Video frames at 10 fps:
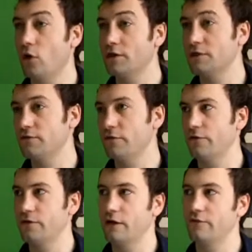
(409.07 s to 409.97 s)
One, just
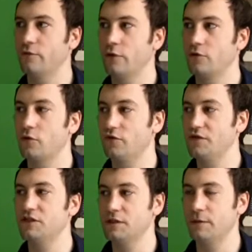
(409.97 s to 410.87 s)
for kind of what I would call
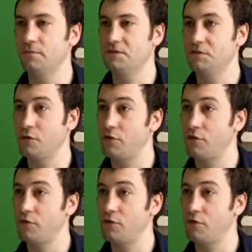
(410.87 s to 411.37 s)
efficiency purposes,